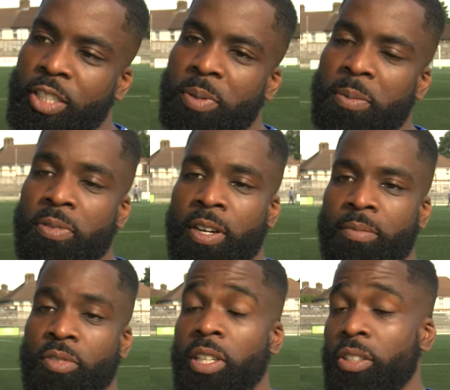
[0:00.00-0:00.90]
Isthmian
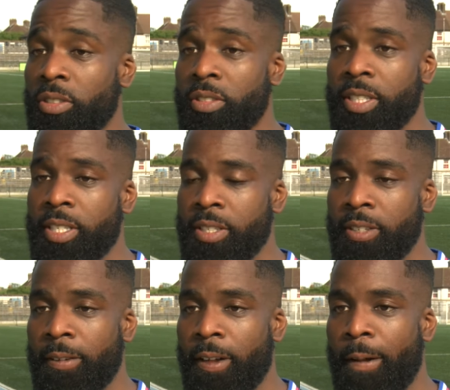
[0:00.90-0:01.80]
Prem. Really good
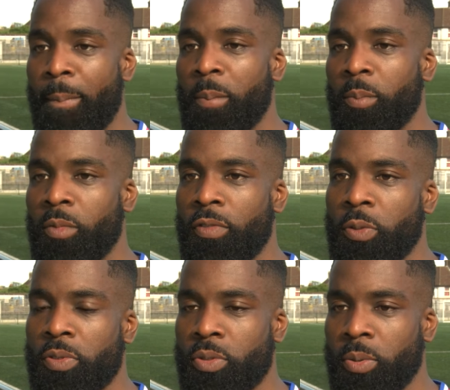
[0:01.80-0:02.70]
season.
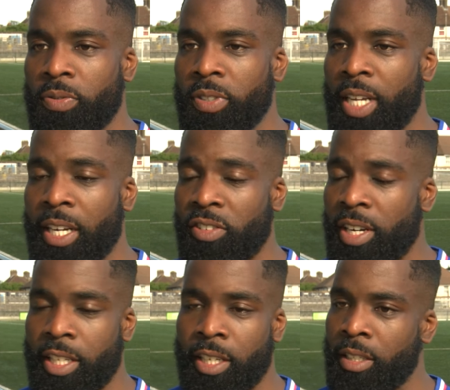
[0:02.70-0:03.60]
Obviously, with Stortford, had a
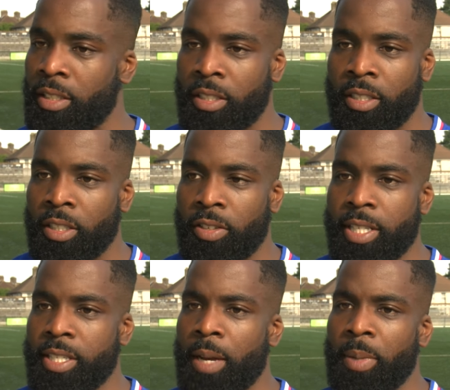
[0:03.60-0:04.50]
great year,
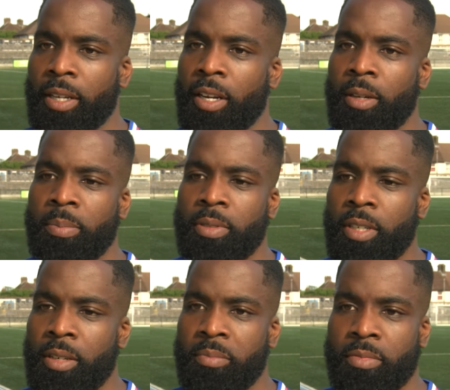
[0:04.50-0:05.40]
great time at the club,
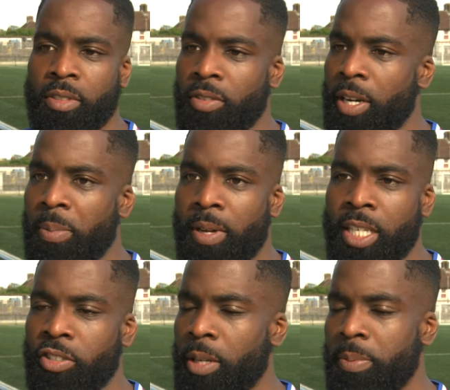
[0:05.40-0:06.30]
great
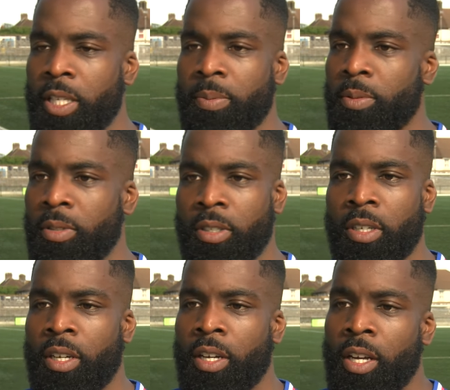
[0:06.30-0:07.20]
players, great people.
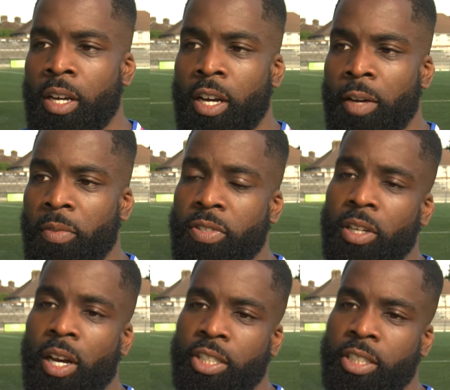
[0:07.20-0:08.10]
Obviously,
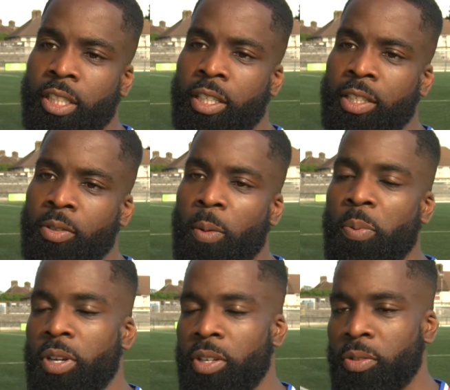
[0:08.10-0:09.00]
last year, got
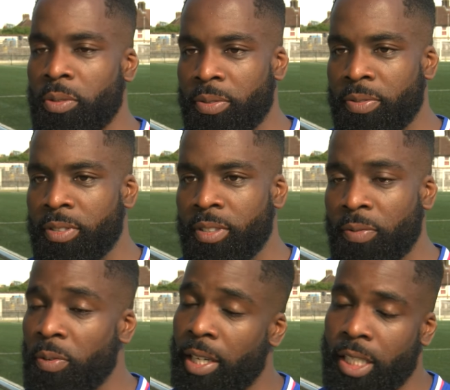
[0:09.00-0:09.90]
put in the North. I
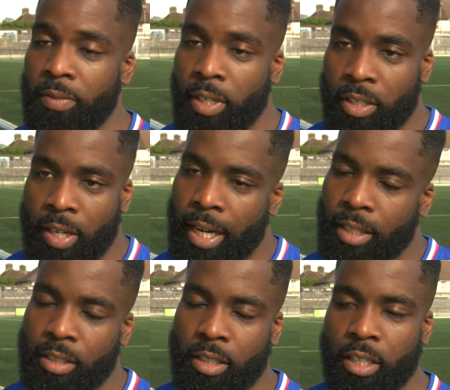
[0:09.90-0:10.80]
thought I'd give it a
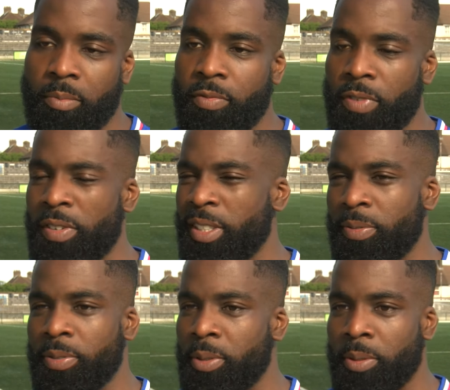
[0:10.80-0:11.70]
crack. Very
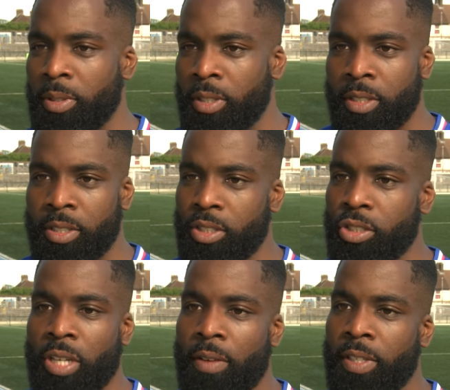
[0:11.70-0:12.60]
difficult to
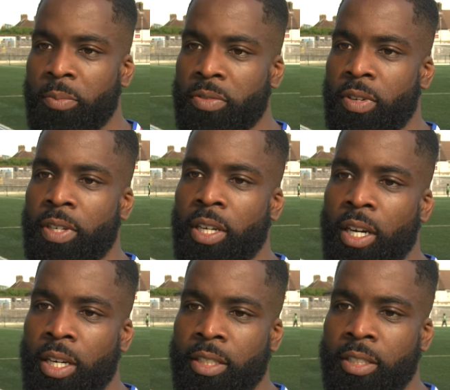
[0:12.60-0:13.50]
travel in, was very
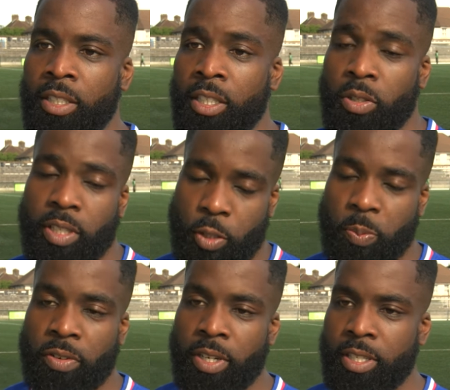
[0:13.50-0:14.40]
hard. Good
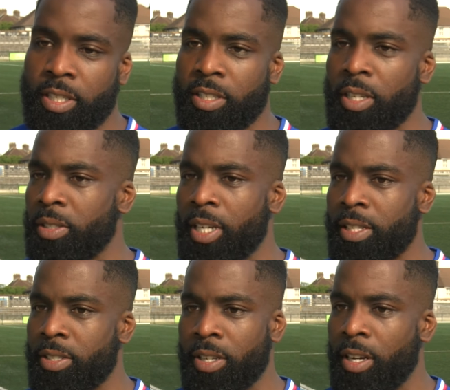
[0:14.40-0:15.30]
experience in terms of going
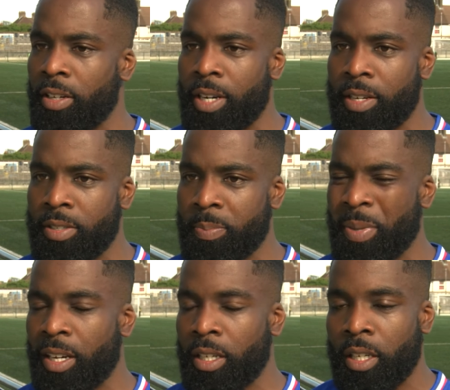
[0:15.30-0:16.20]
to certain grounds,
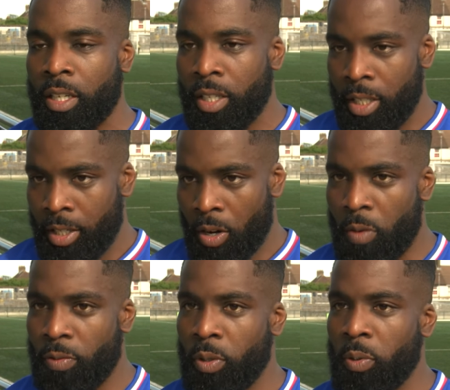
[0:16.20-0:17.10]
but
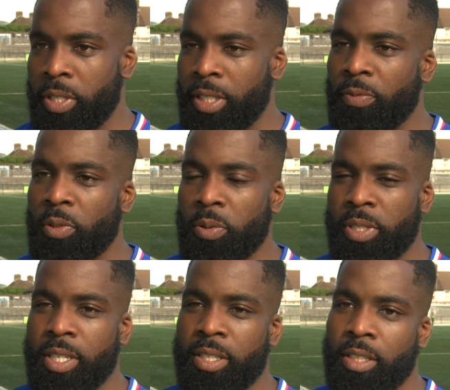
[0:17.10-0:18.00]
overall, it was a difficult
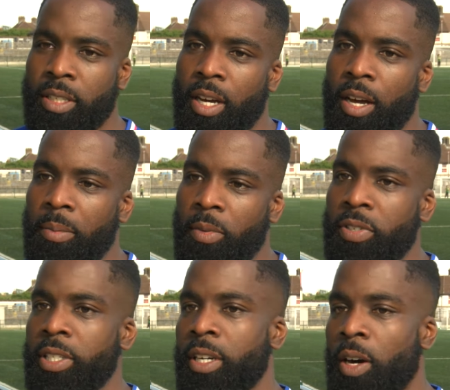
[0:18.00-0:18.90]
season.
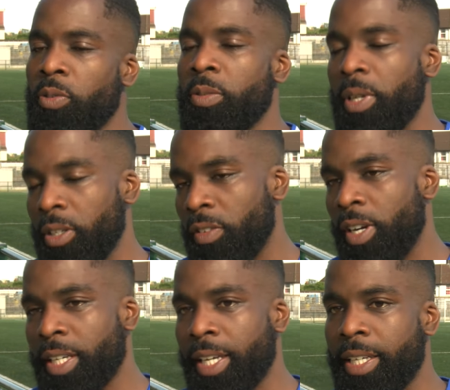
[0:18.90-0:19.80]
Obviously, ultimately got
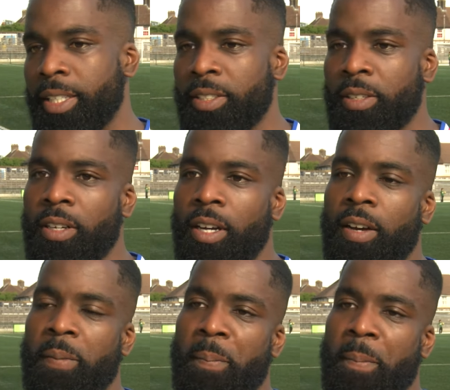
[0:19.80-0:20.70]
relegated,
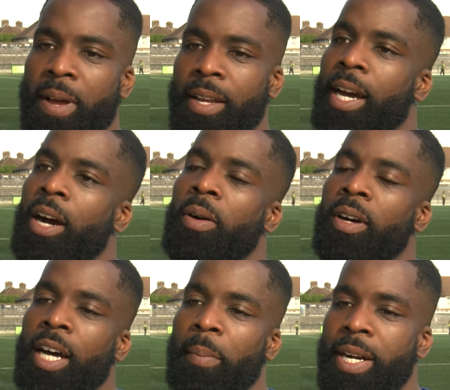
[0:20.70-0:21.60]
and now
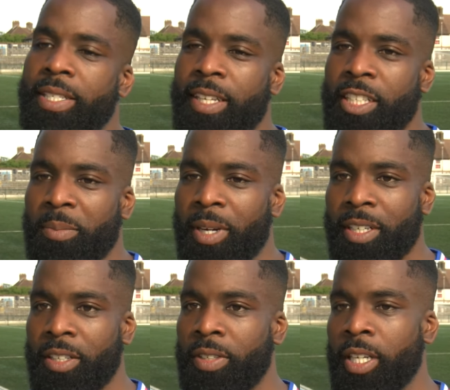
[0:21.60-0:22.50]
I'm at that stage in my
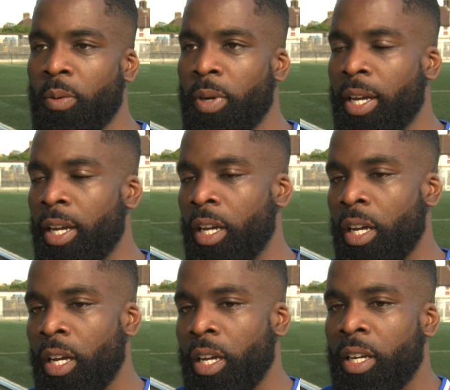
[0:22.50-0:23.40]
career where
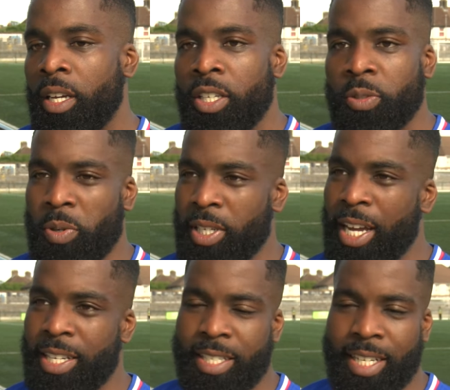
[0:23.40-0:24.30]
I just want to
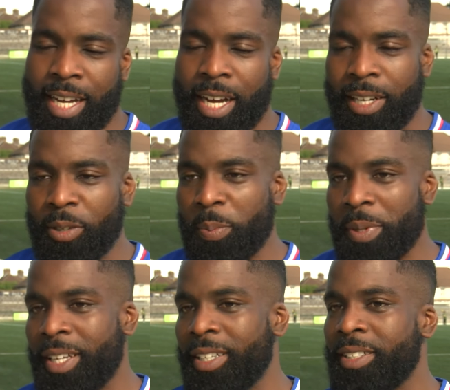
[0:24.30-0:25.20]
kind of see it out a little
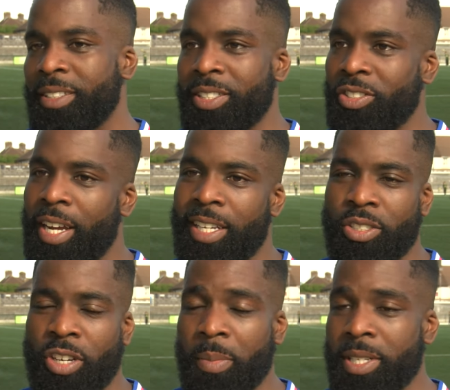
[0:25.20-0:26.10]
bit, just try and
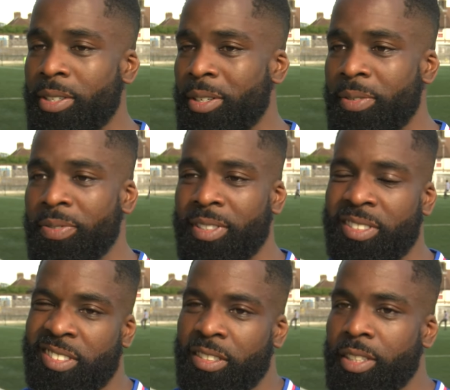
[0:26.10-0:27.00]
enjoy myself,
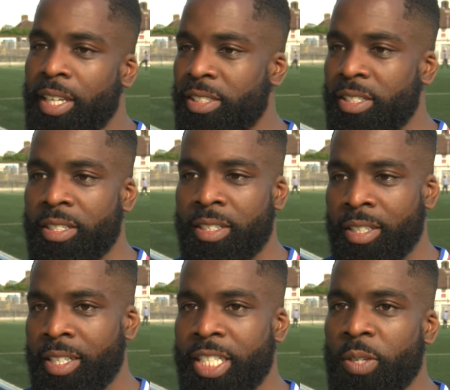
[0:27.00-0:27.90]
and yeah, just
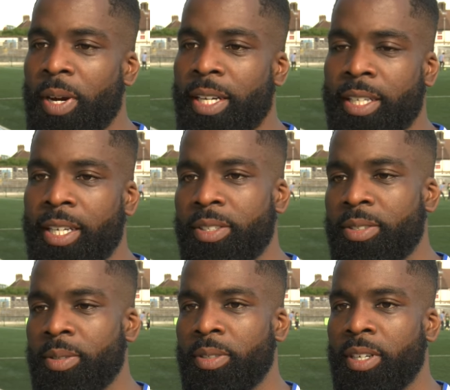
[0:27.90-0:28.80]
see where I can get
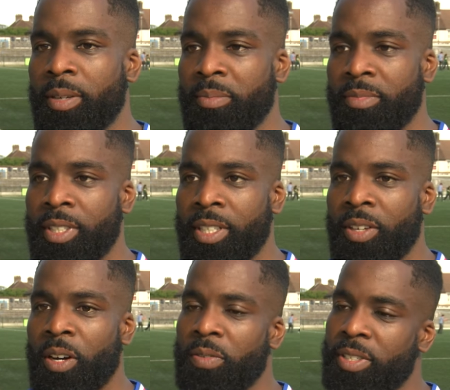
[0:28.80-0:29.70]
to.
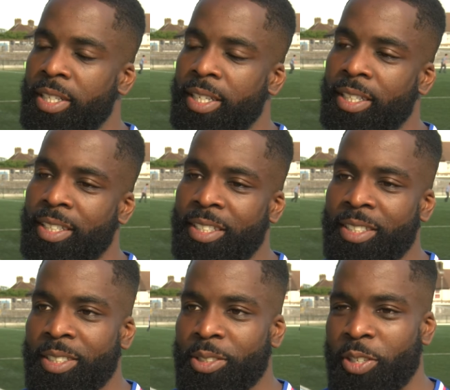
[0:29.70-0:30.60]
Obviously,
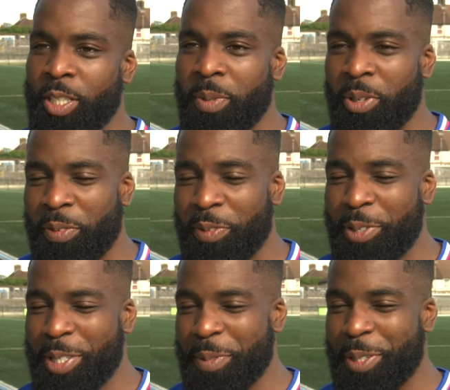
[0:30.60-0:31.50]
Johnny's been on the
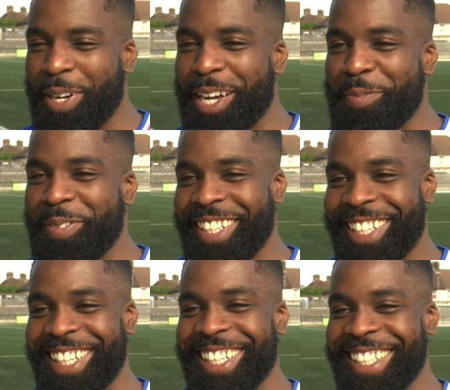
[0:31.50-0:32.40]
phone to me quite a bit,
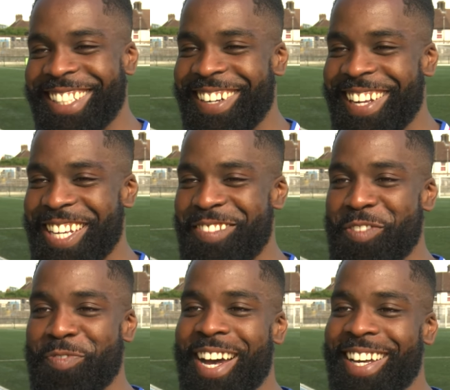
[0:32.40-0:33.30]
trying to get me
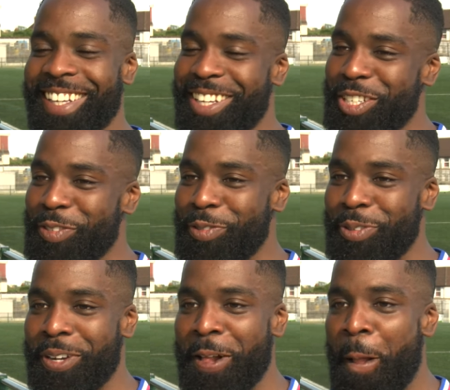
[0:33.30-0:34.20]
back, and I just
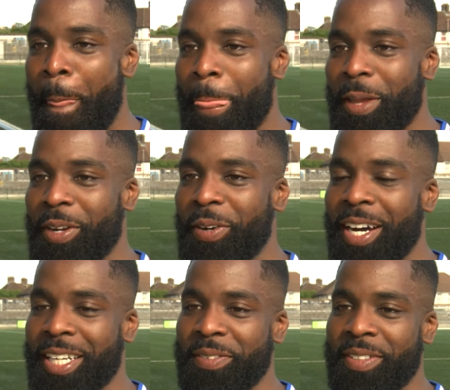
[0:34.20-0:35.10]
thought, you know,
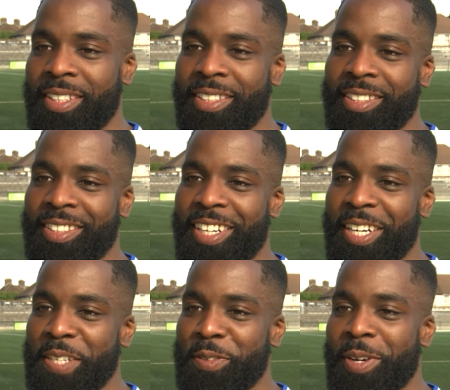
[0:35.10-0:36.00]
I'll give
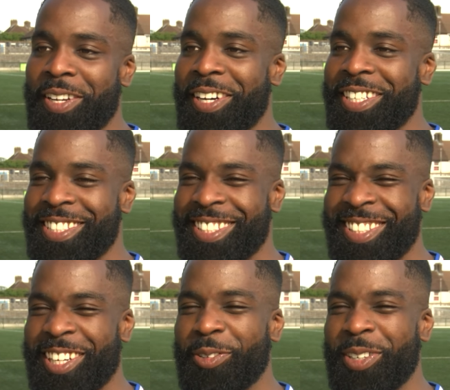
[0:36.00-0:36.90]
it one last,
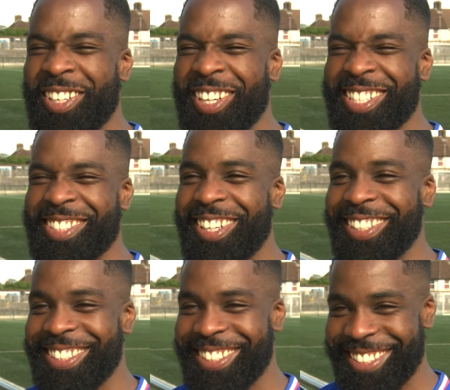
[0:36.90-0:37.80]
I call it a last
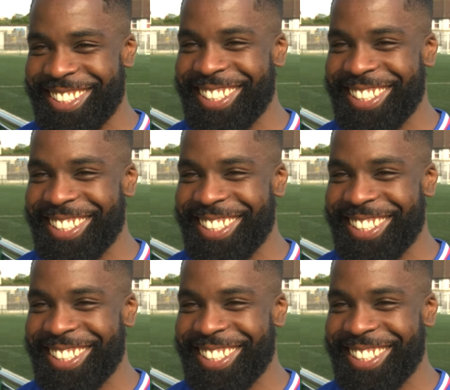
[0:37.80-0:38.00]
dance.